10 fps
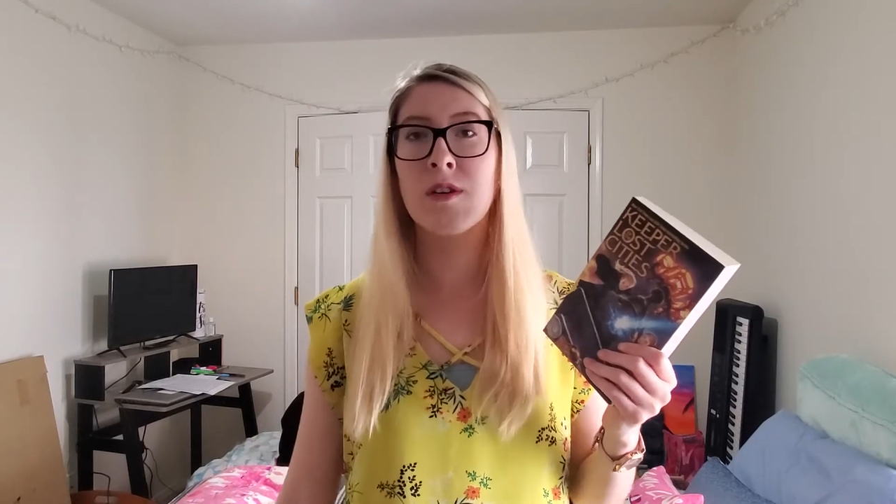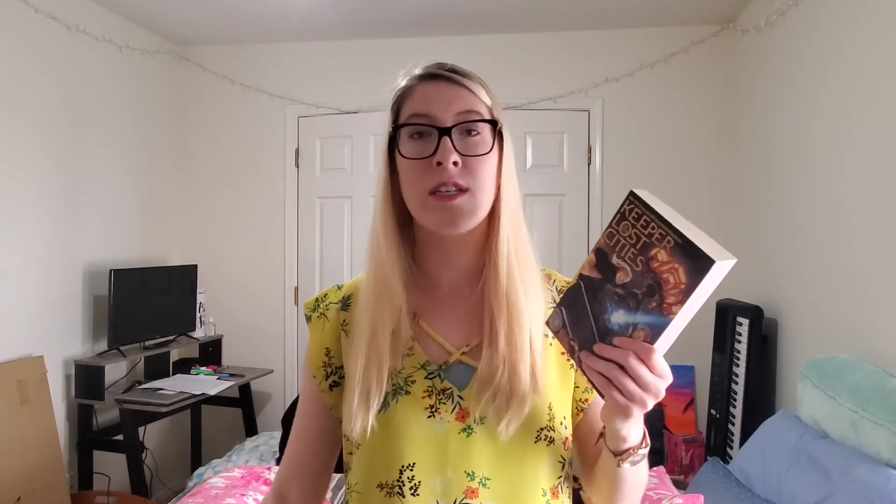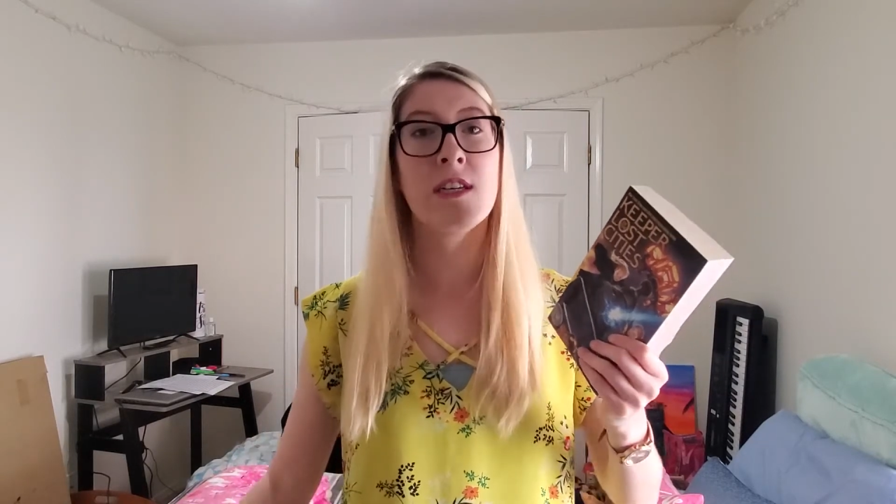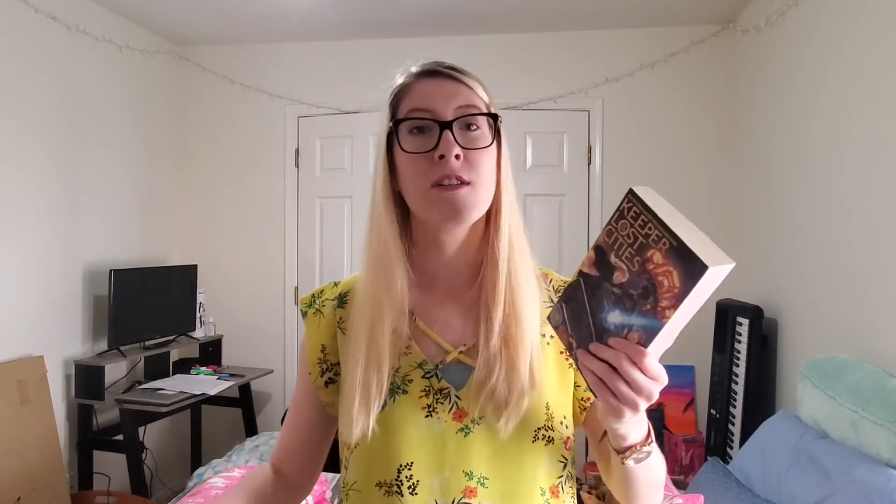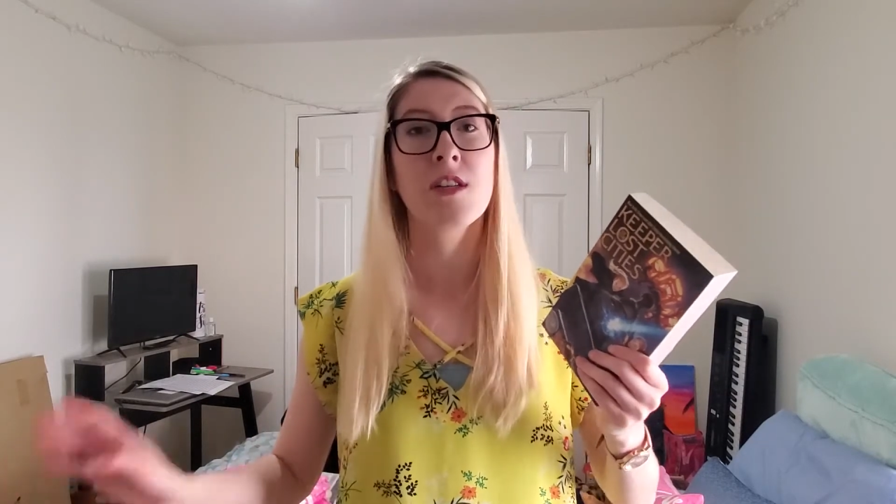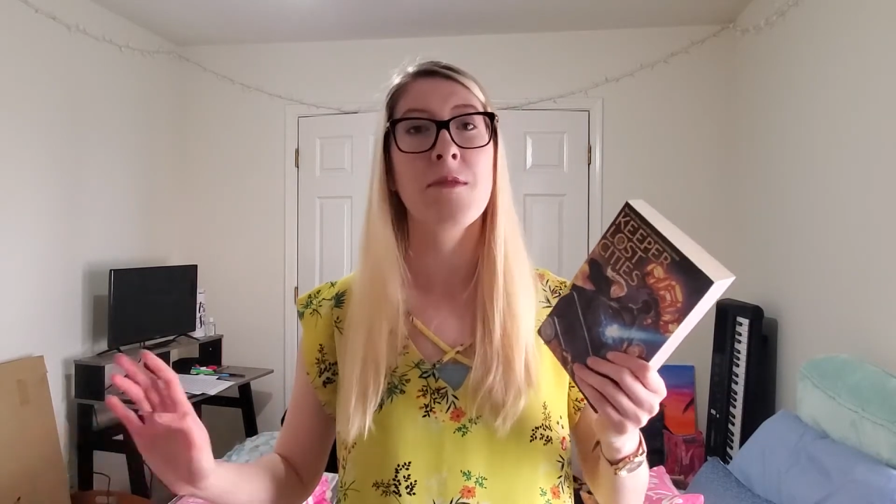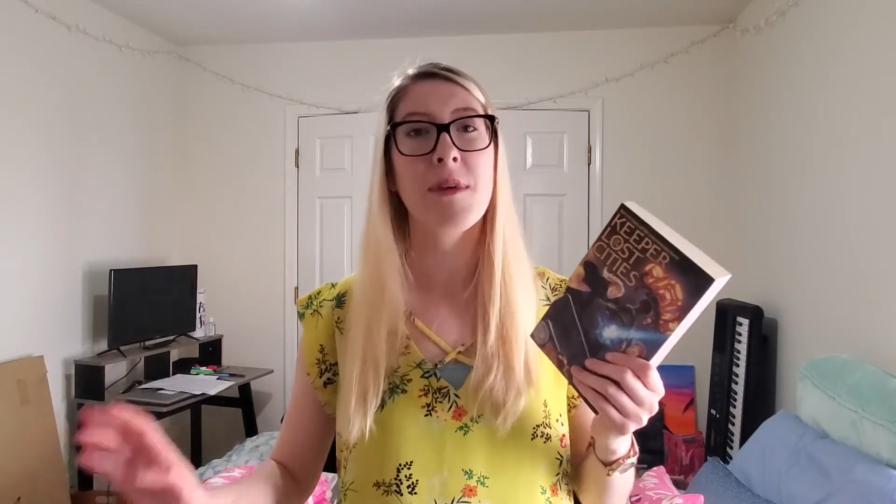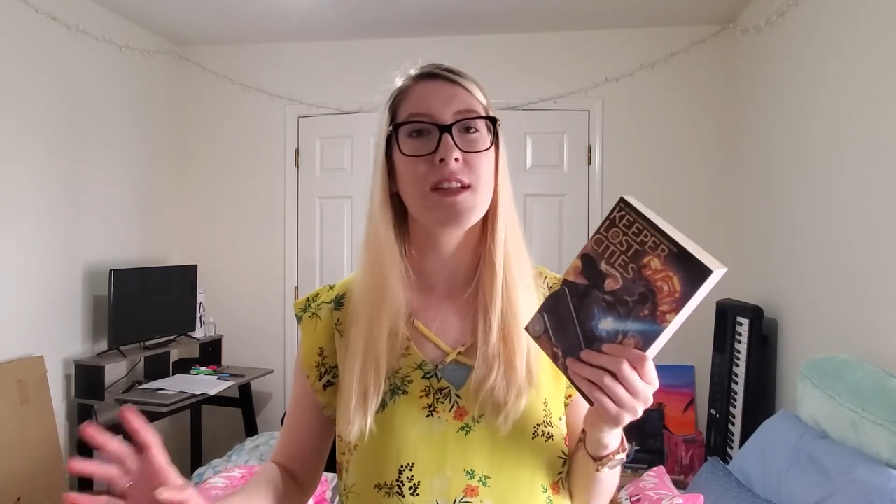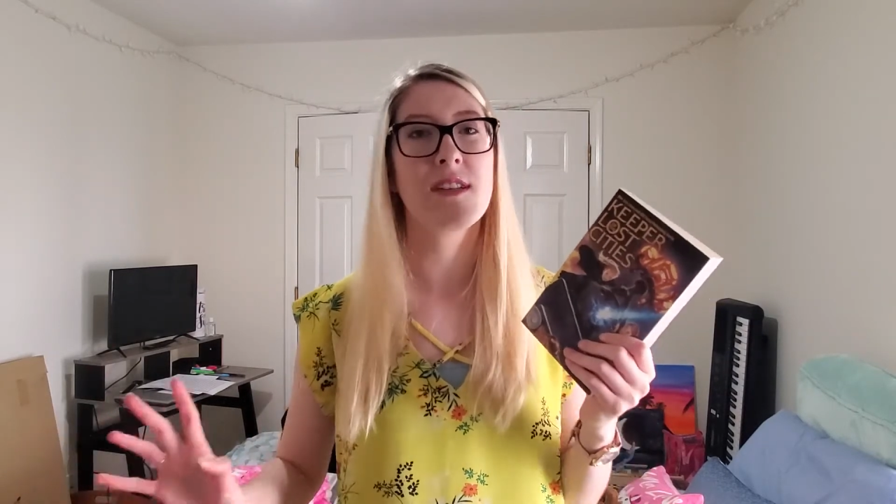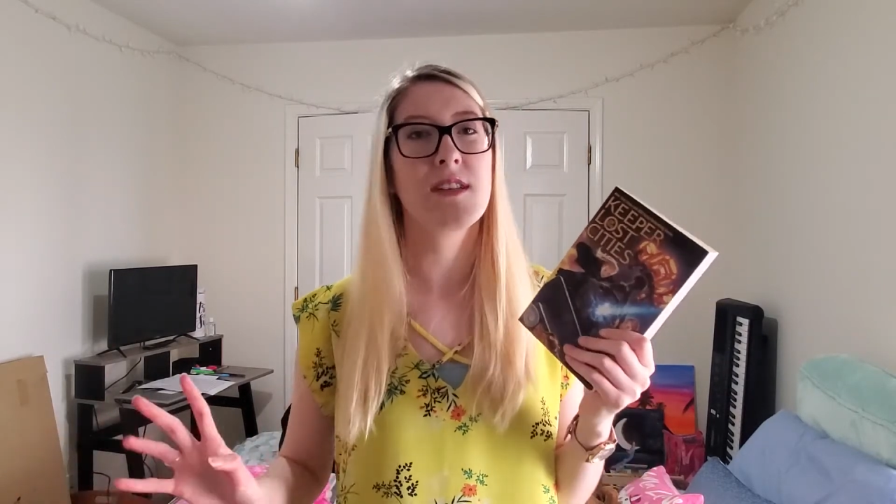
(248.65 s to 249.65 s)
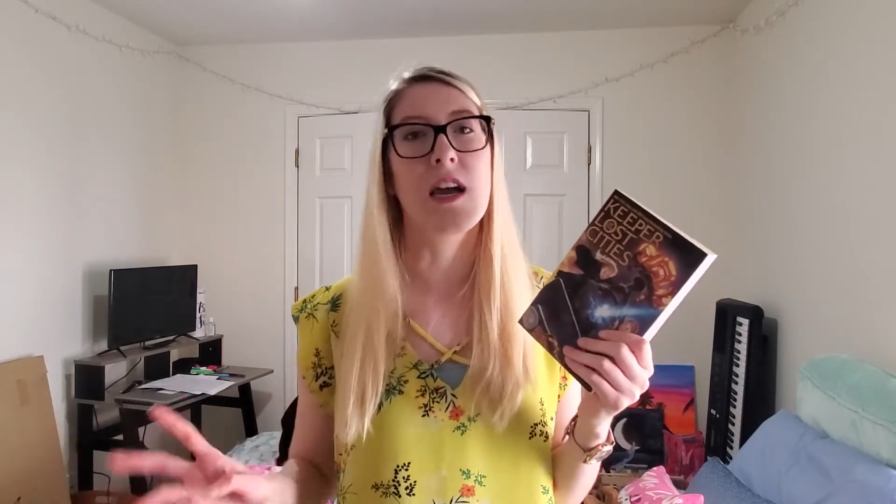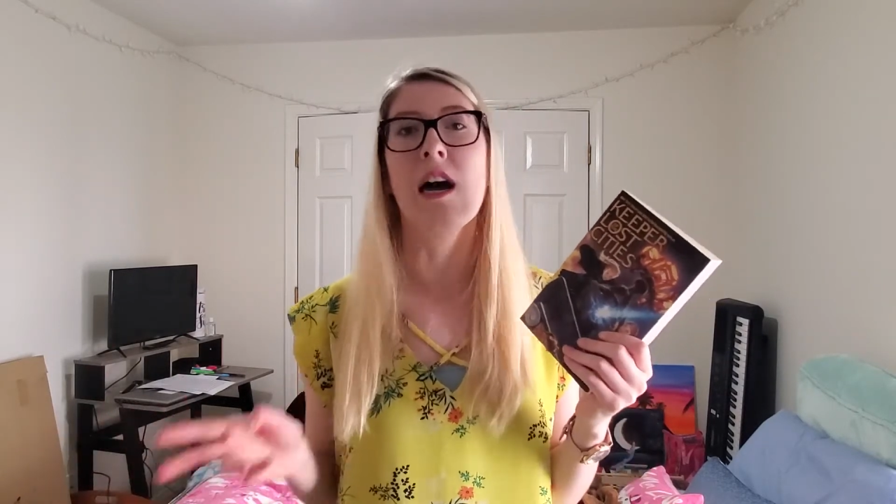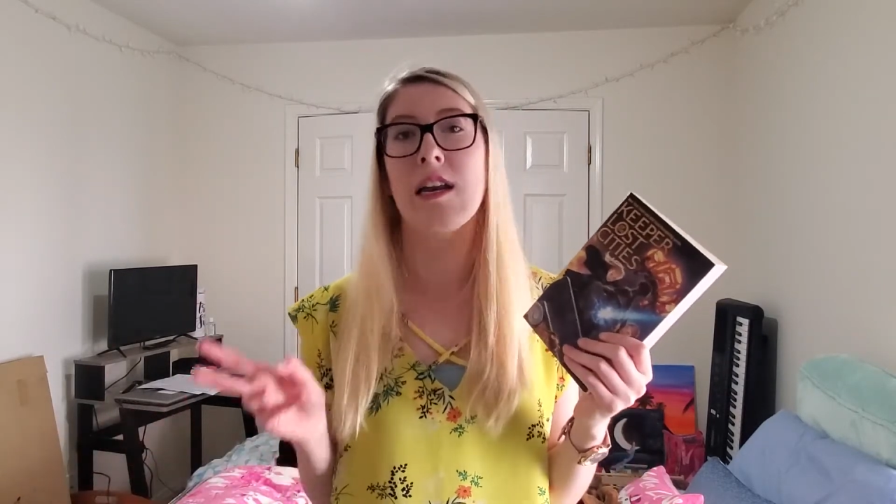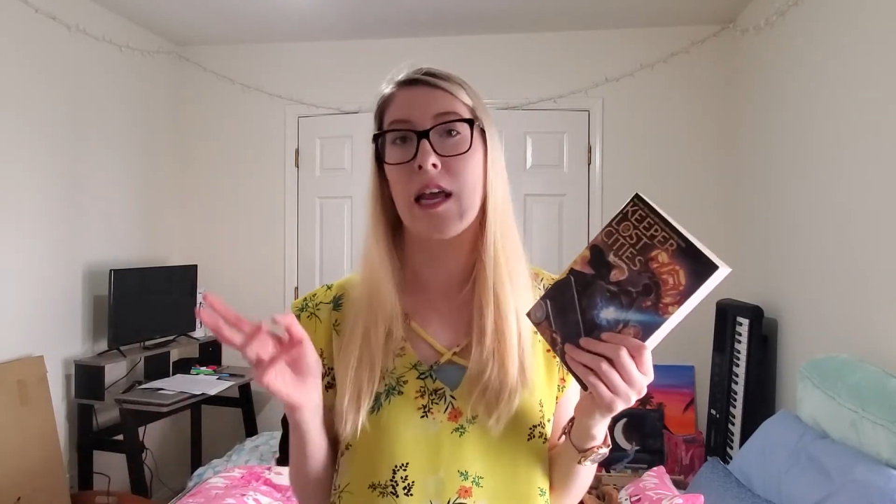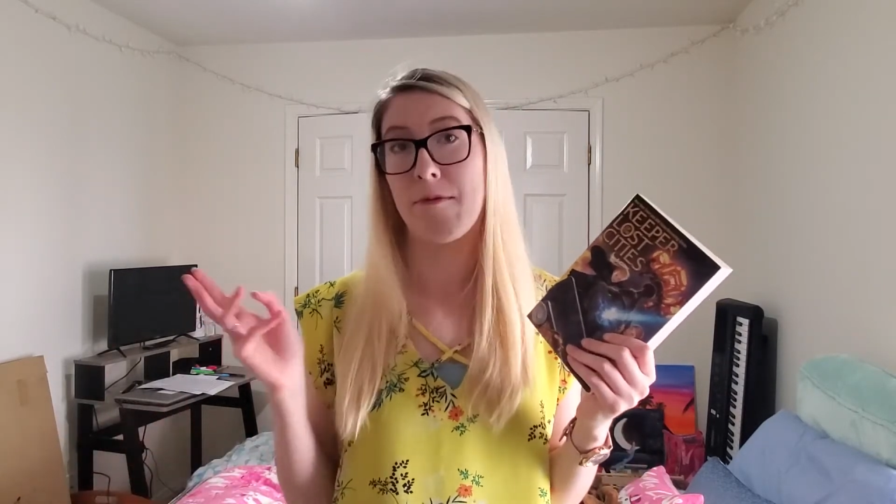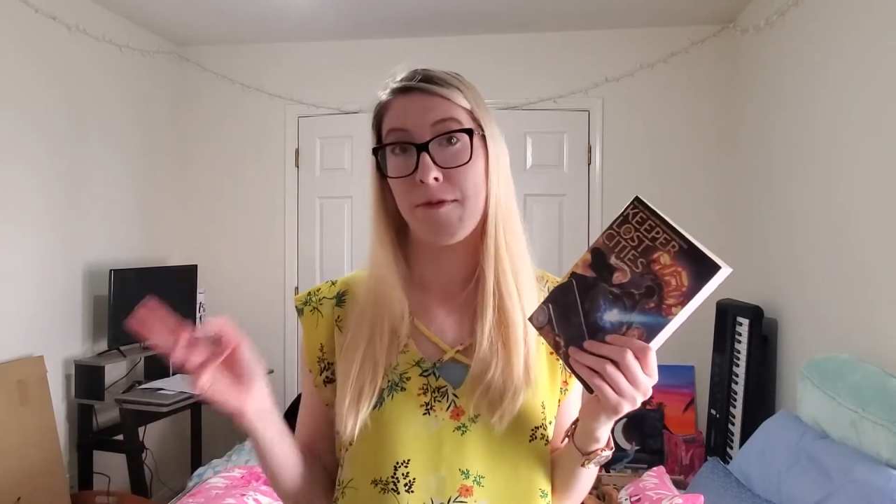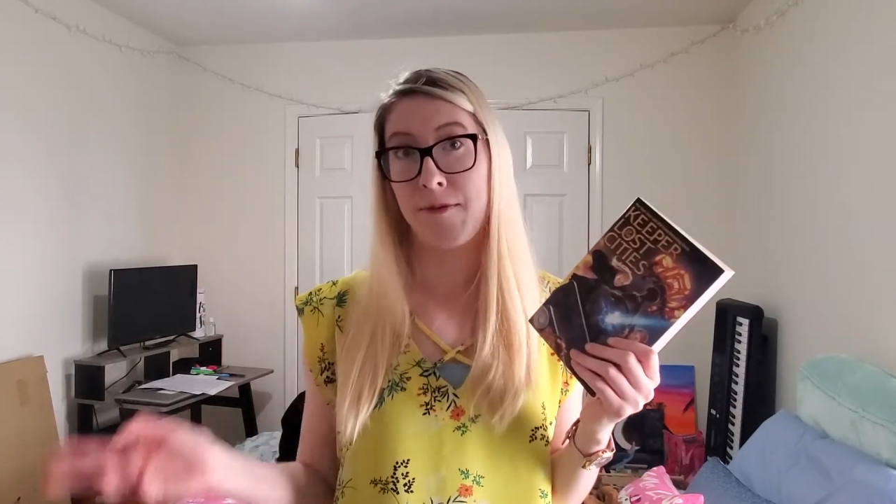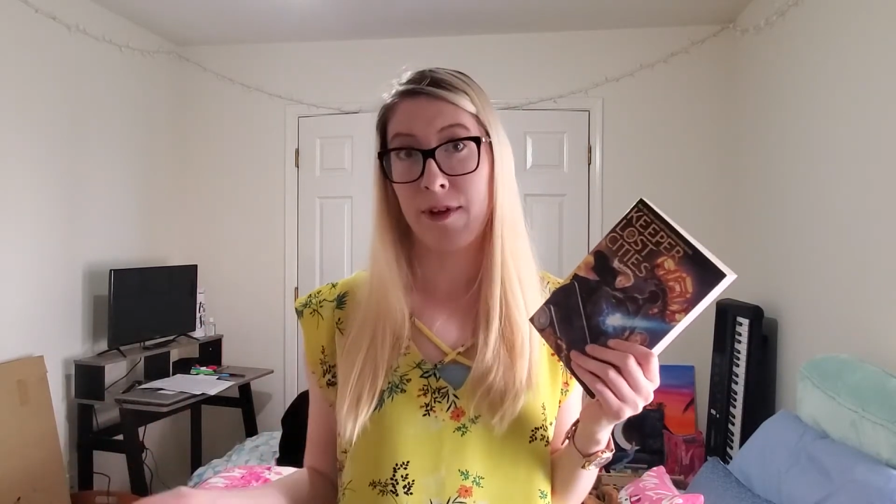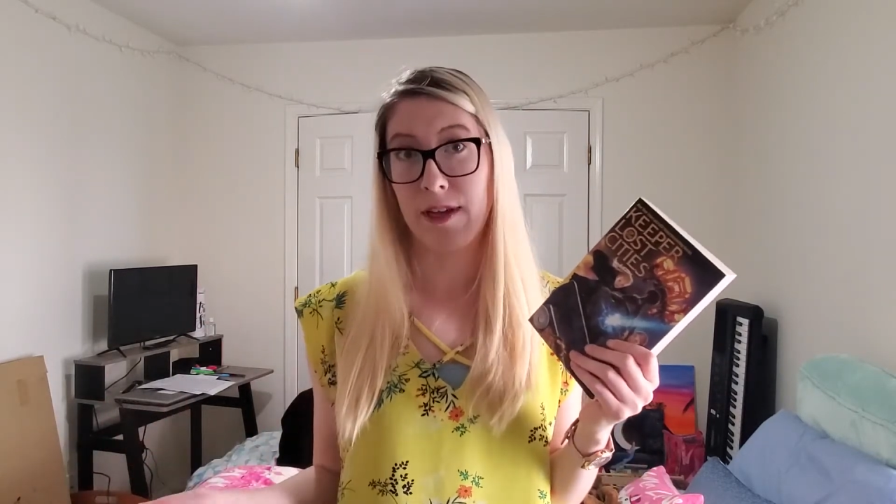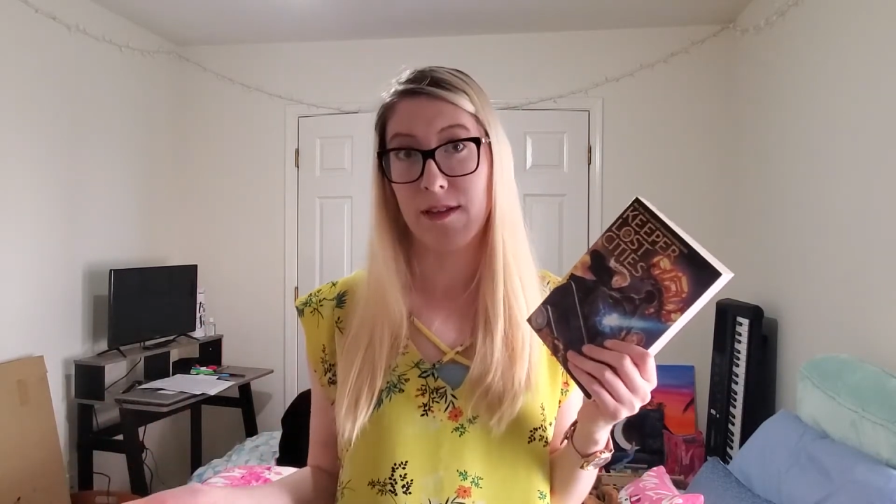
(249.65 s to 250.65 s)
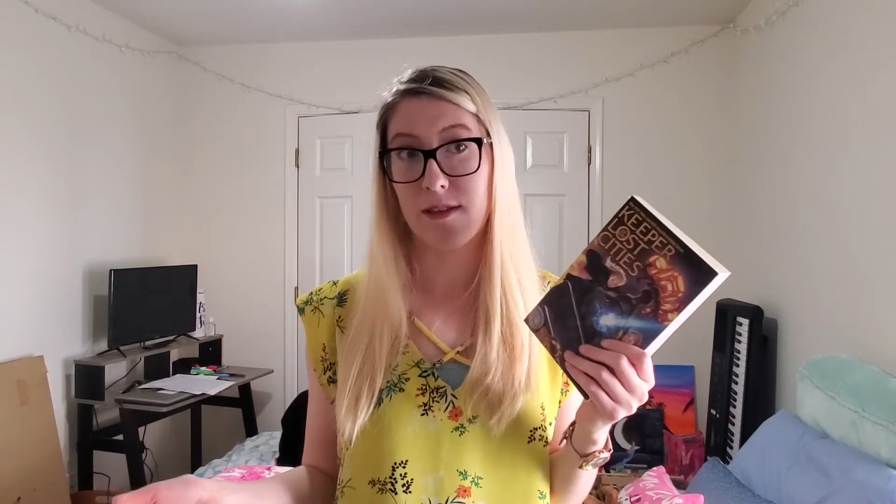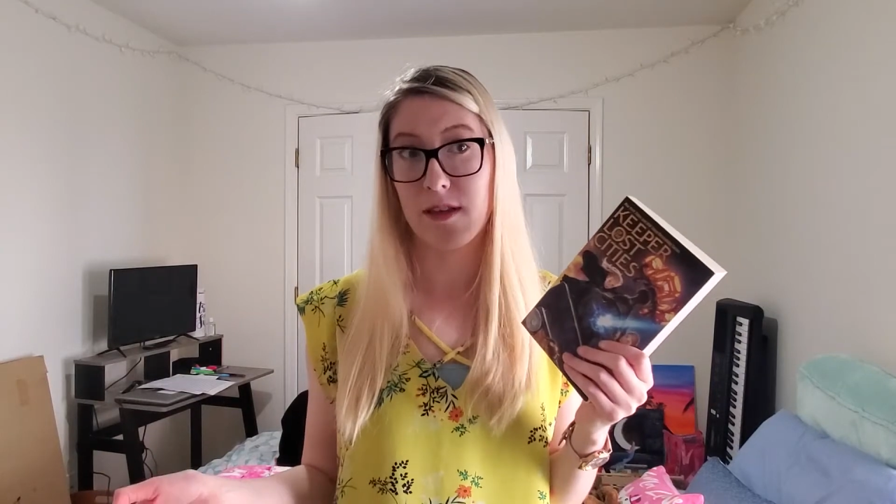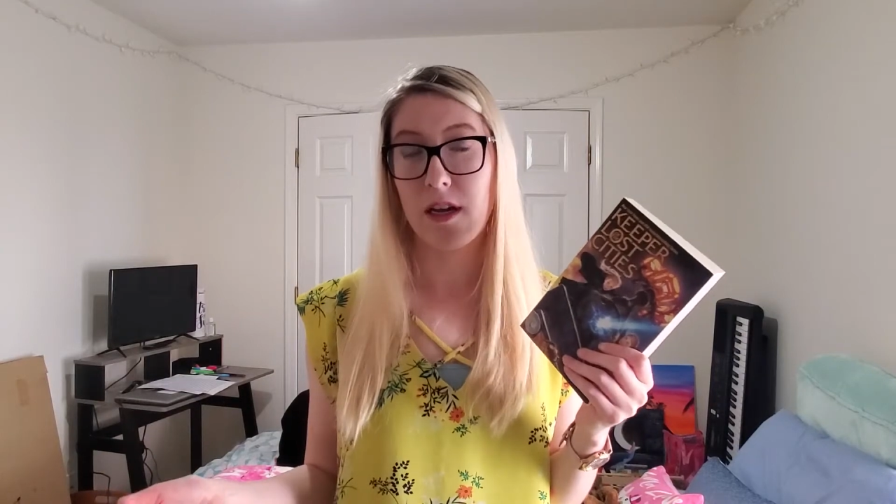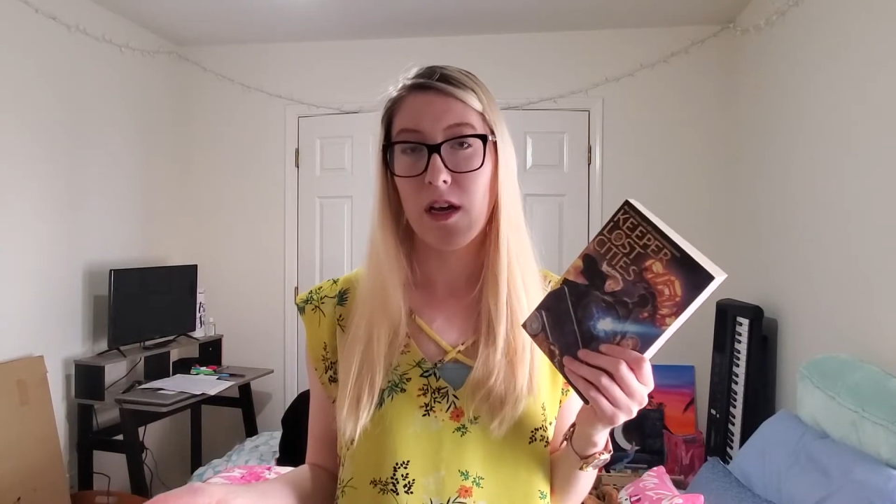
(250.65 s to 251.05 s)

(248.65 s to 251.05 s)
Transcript: until she meets this guy named Fitz,